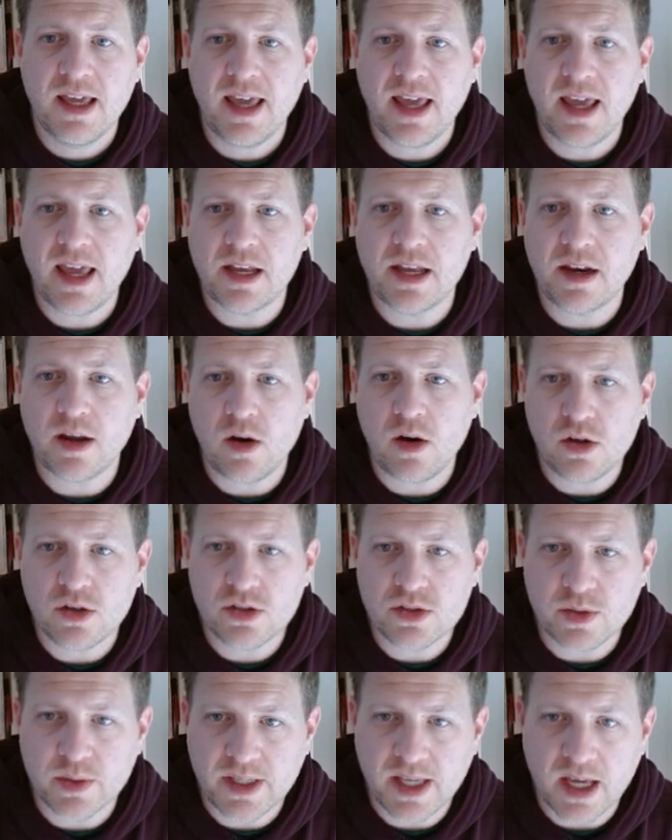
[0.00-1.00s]
And
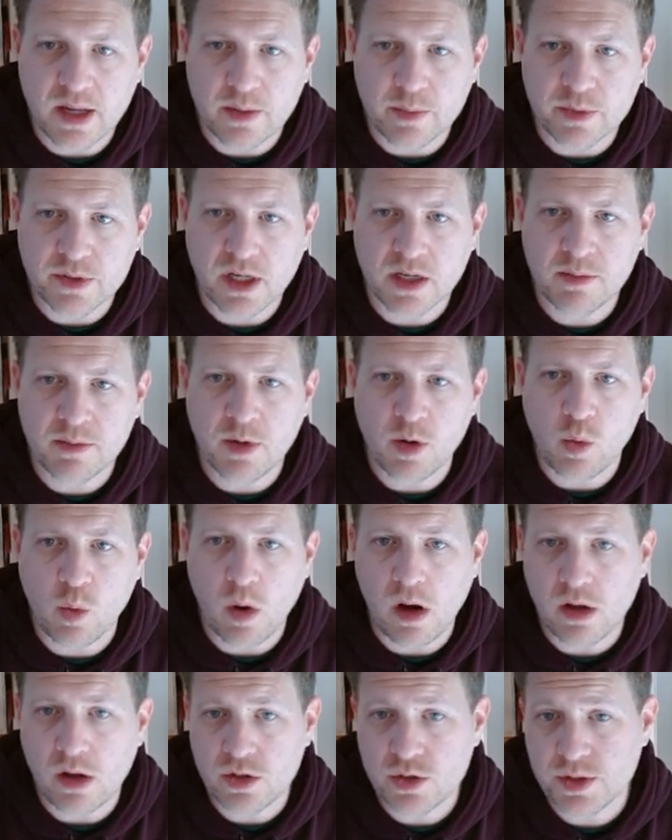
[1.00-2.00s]
also, again, we're talking about
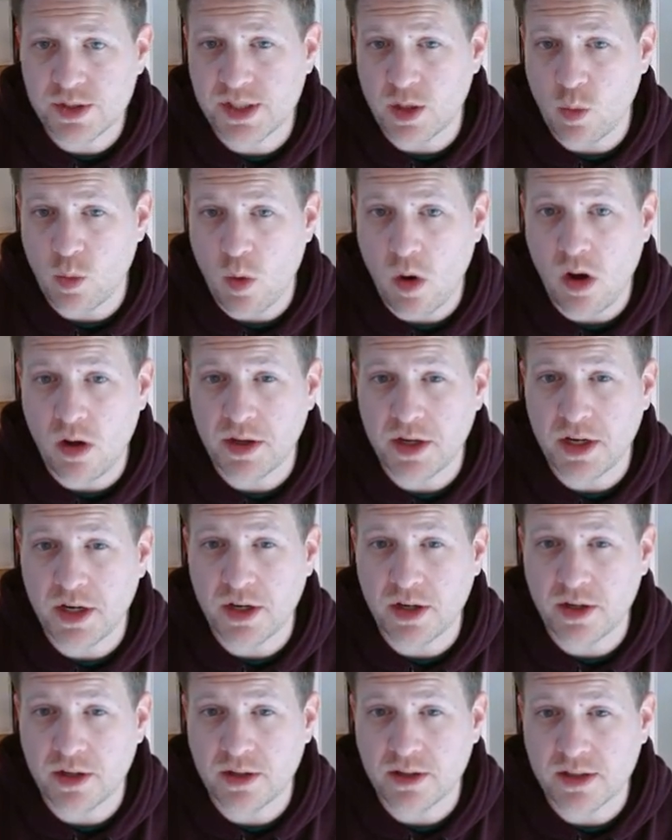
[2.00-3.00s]
walls. He's got a wall
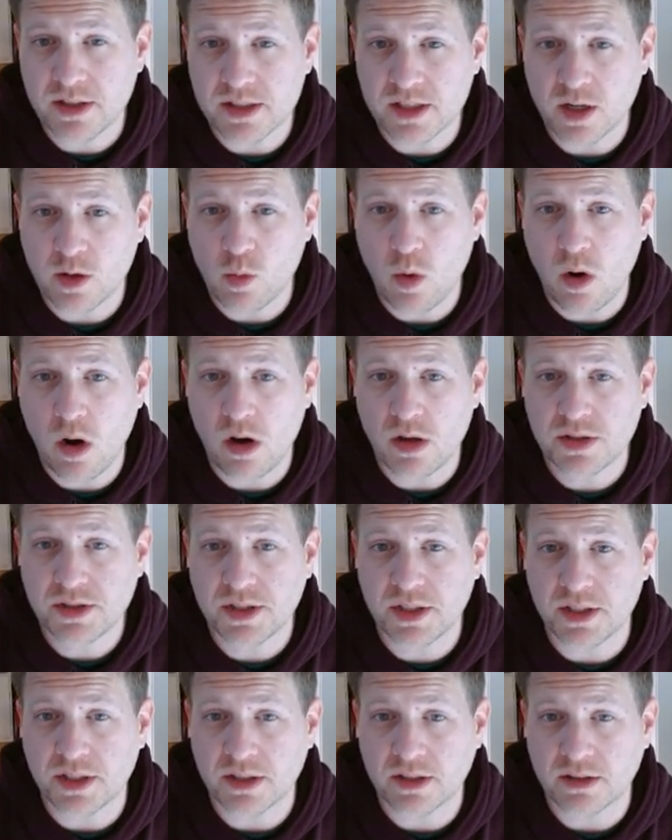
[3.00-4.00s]
here. He's got a wall
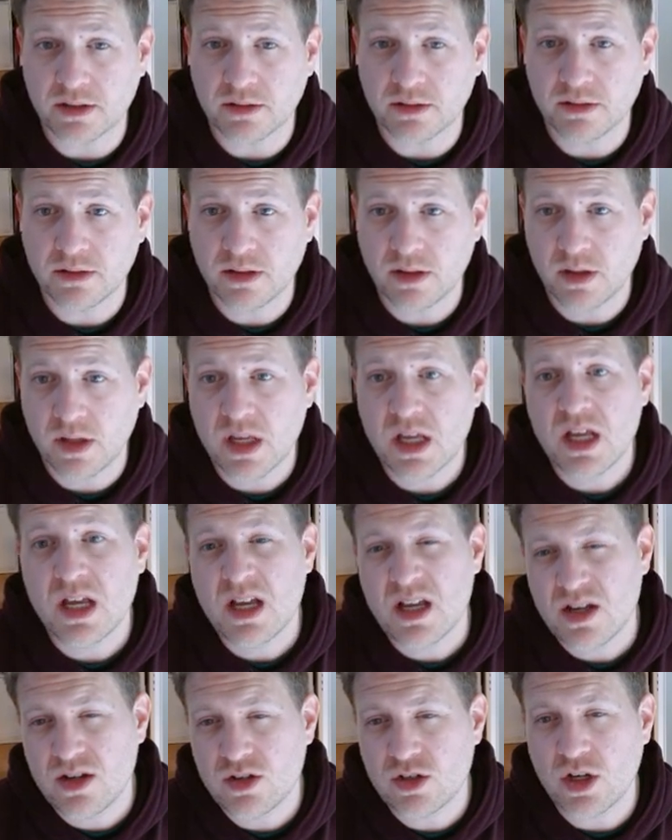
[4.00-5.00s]
starting
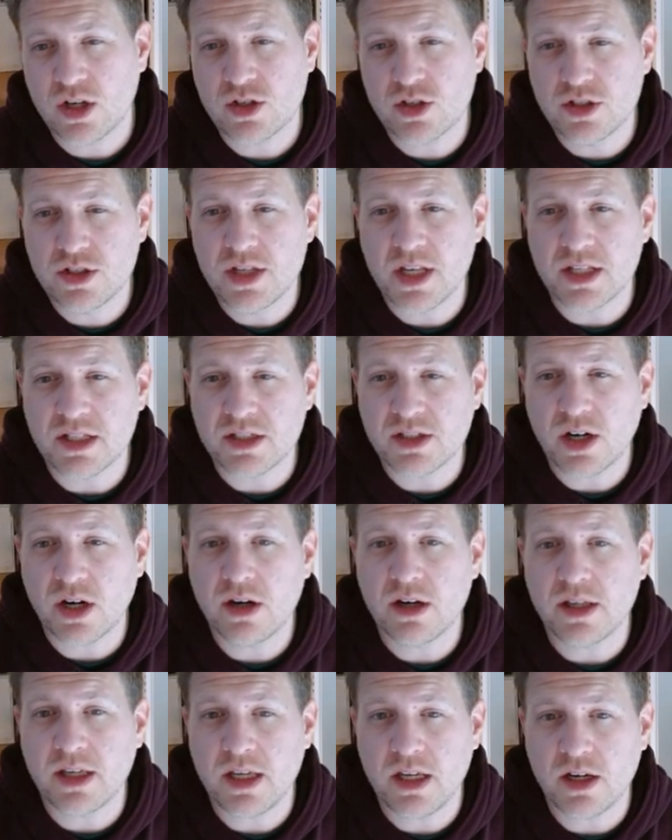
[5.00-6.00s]

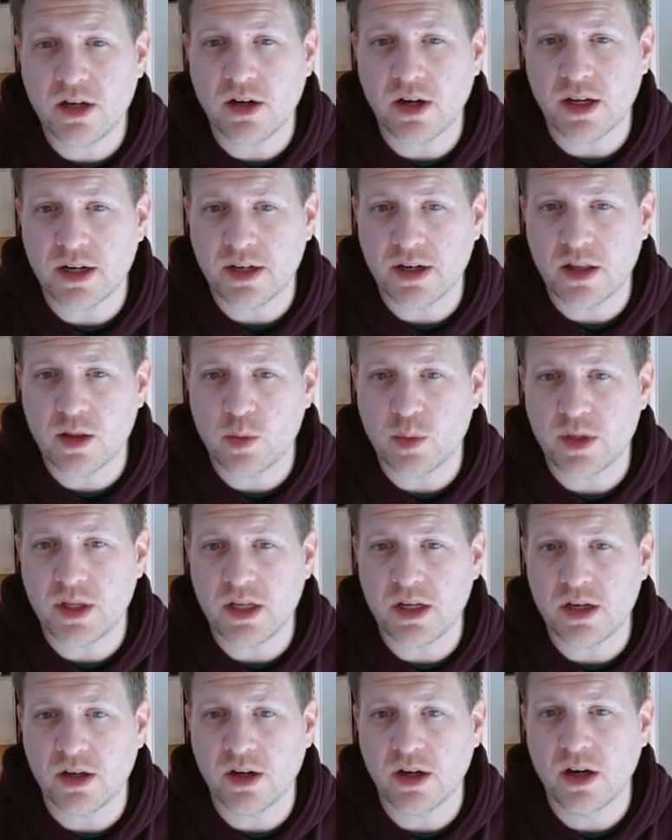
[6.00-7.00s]
here and another one
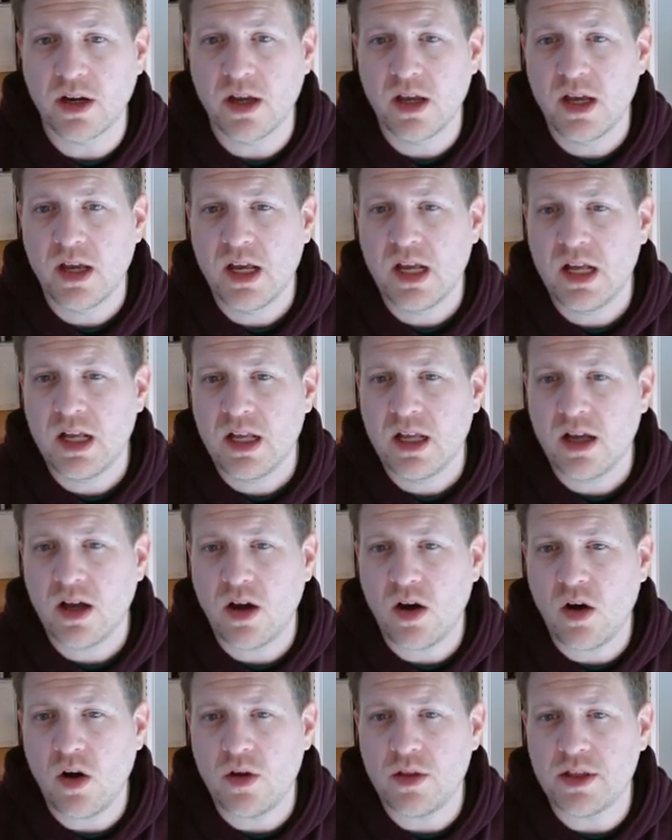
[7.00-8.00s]
here.
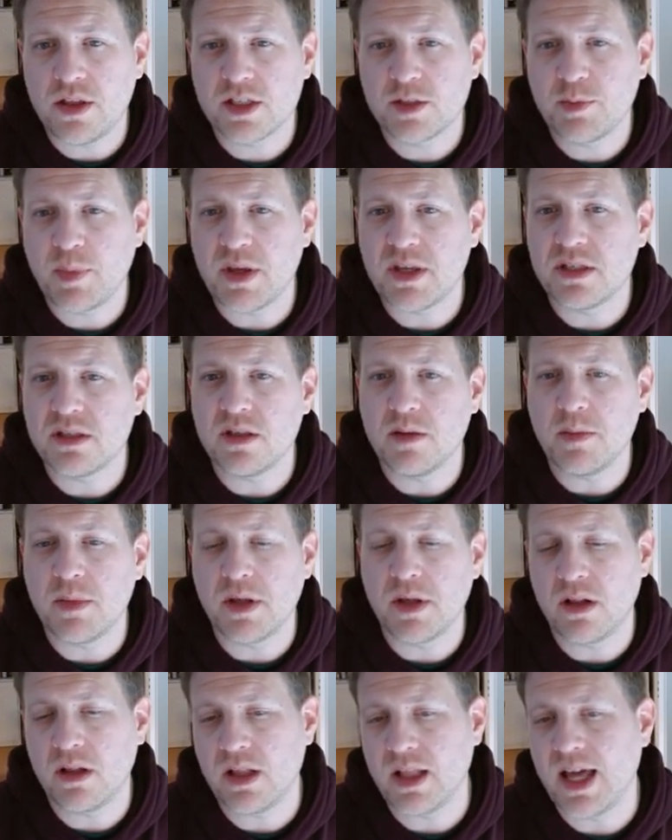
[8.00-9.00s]
All this space in the
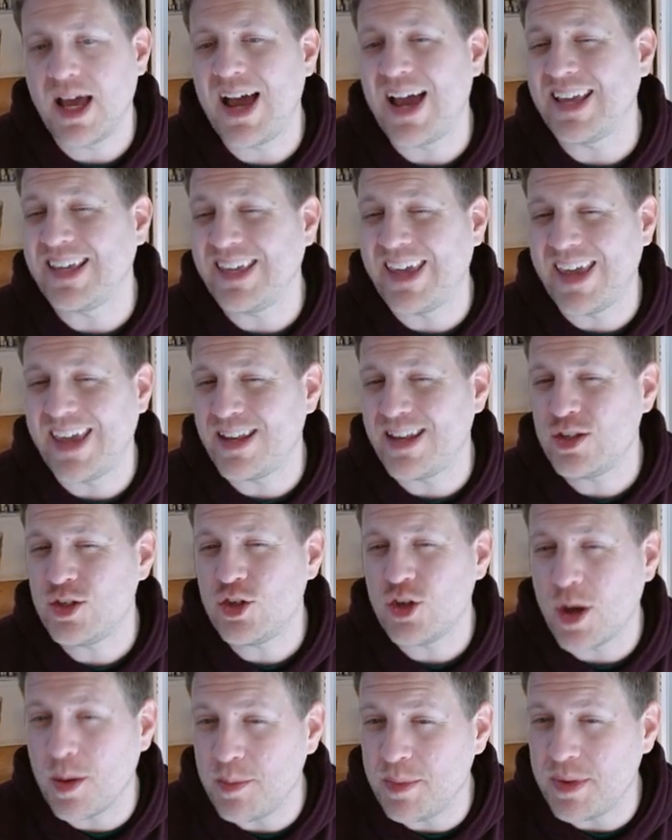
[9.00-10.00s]
middle. I can
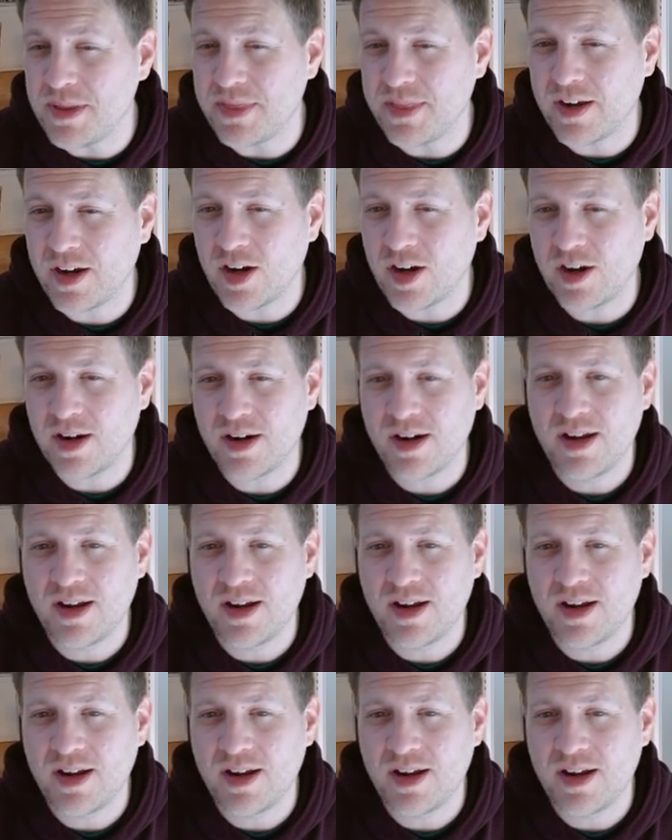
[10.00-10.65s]
jump in there.